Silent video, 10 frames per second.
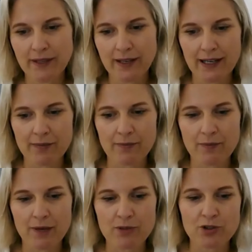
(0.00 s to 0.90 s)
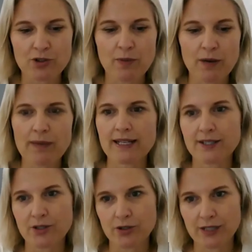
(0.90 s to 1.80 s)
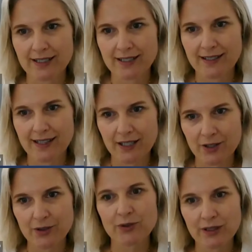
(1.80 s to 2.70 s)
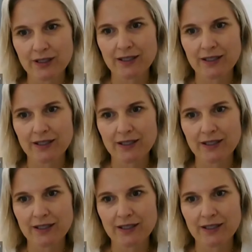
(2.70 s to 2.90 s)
I'm sure, by many stories that you